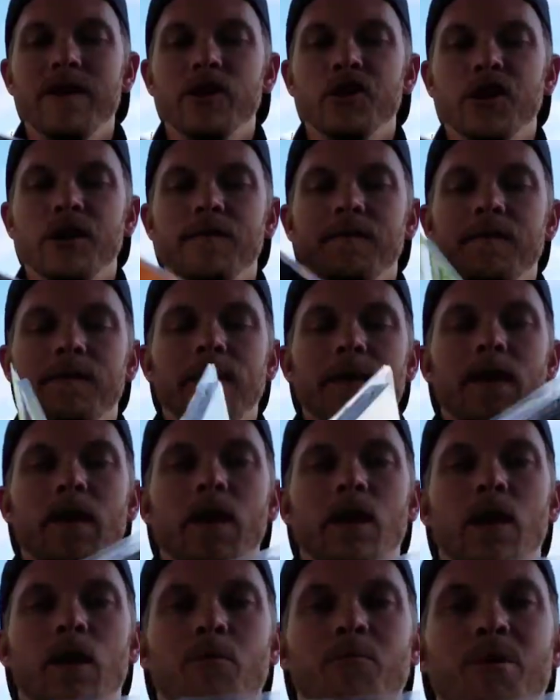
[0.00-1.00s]
fishing.
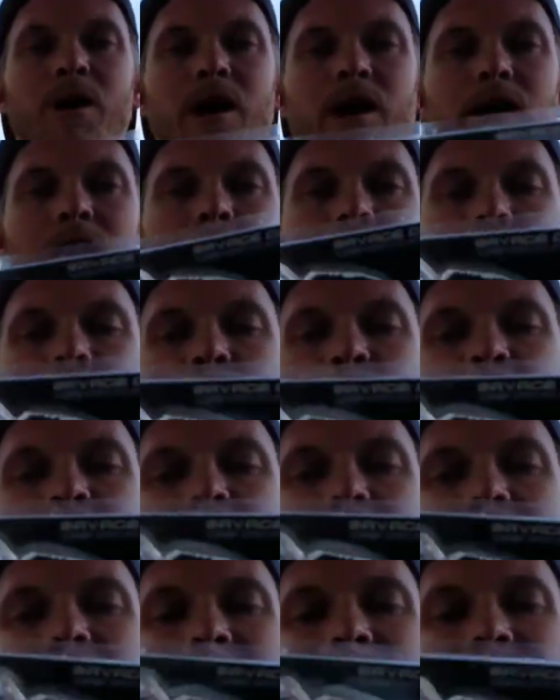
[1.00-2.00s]
But this
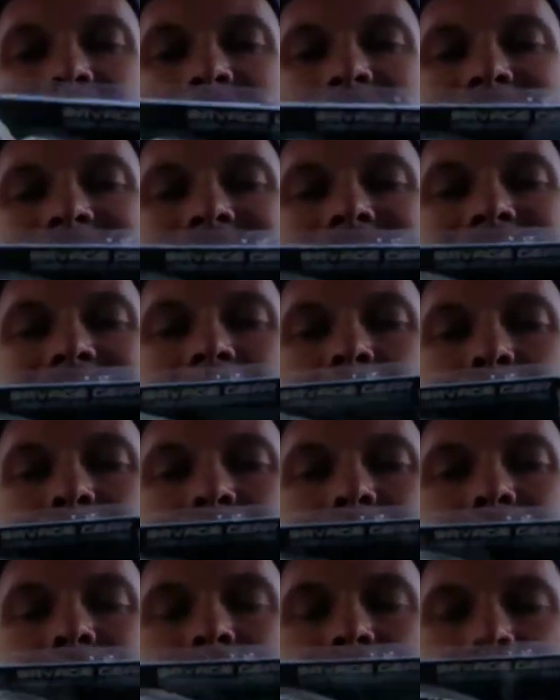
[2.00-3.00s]
bait is
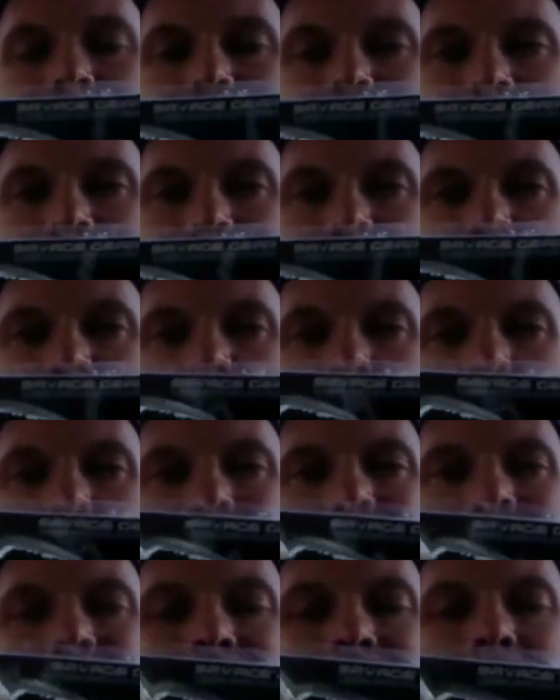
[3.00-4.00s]
segmented, has
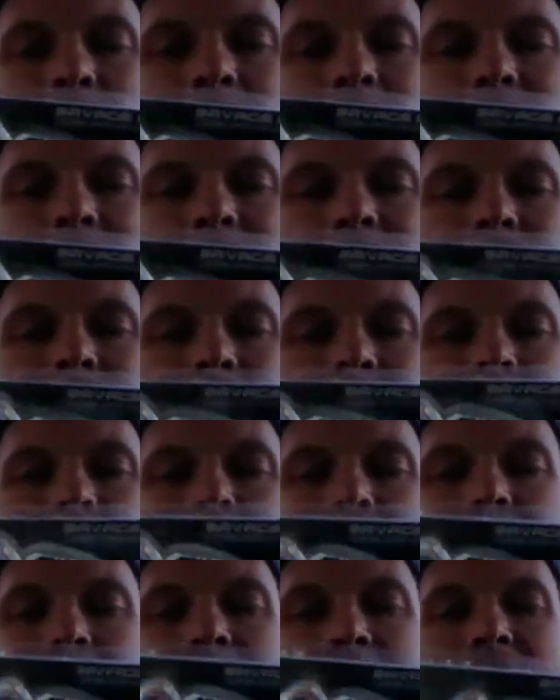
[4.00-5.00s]
3 segments,
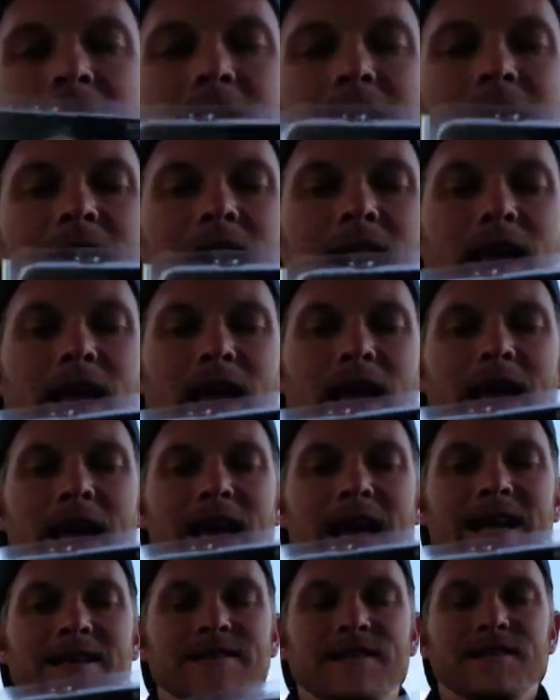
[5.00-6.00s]
and
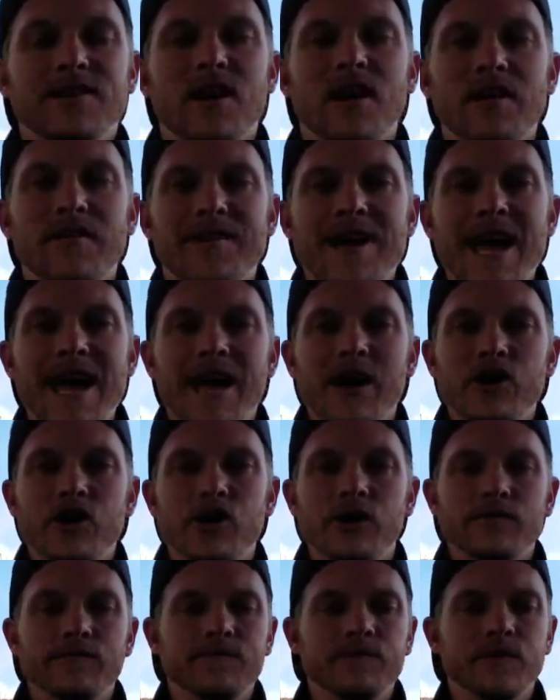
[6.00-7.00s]
has a ton of
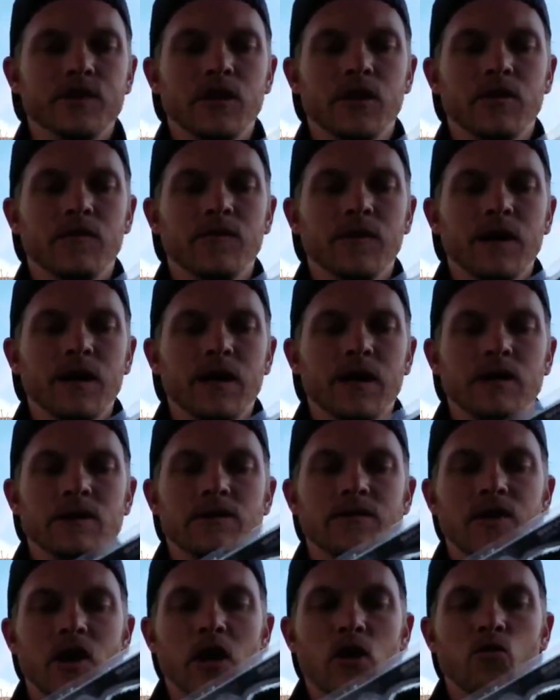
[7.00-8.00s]
action. So it's
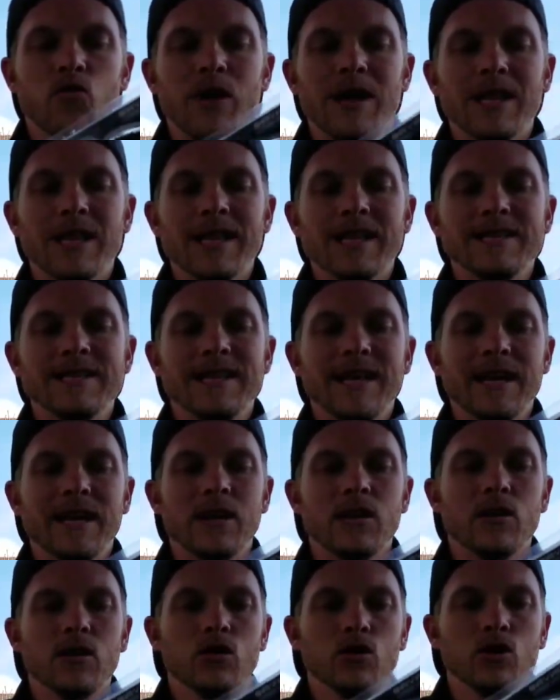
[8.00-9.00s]
a very realistic
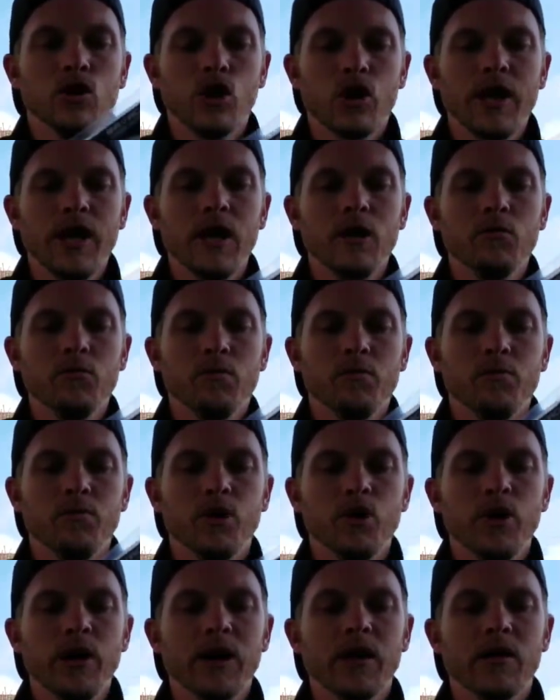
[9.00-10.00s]
looking
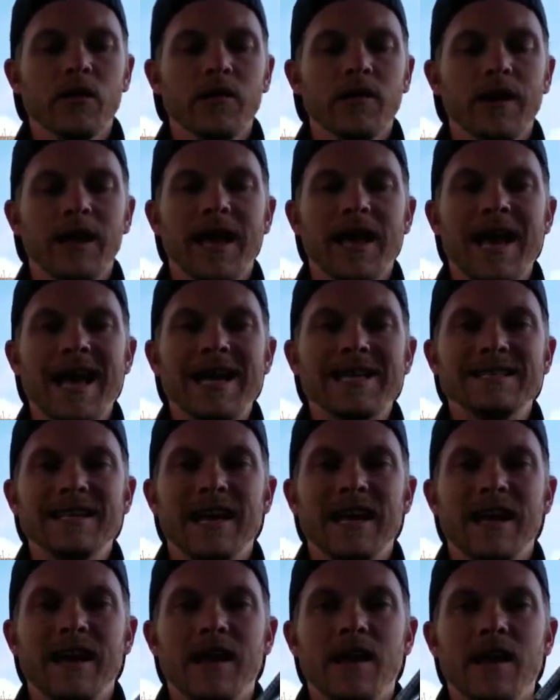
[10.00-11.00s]
bluegill and has
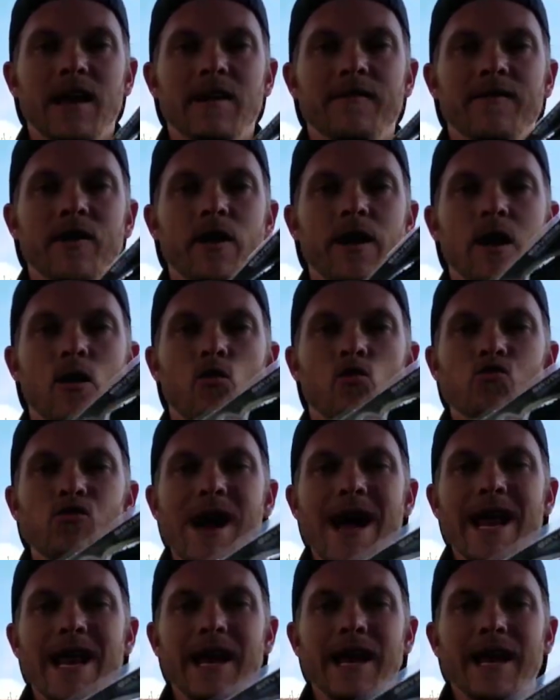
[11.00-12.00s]
a very
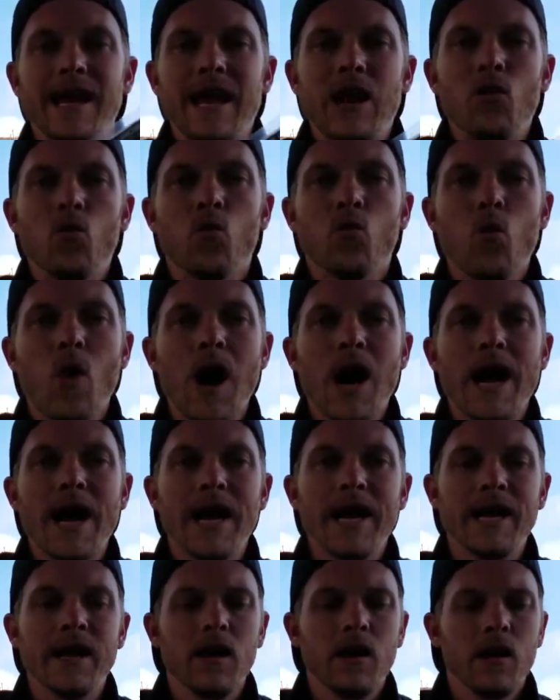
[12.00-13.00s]
erratic and
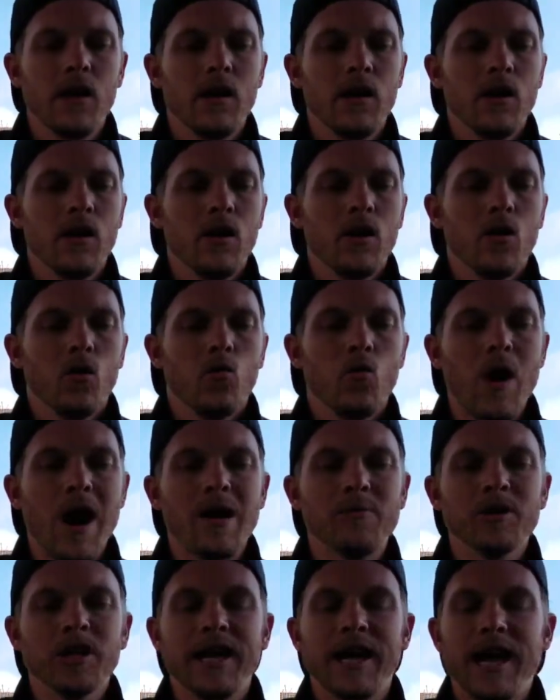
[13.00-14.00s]
wide
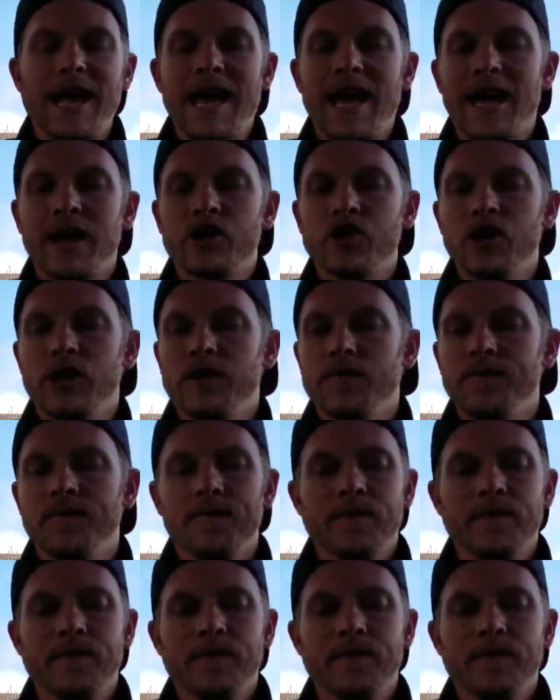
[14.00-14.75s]
wobbling action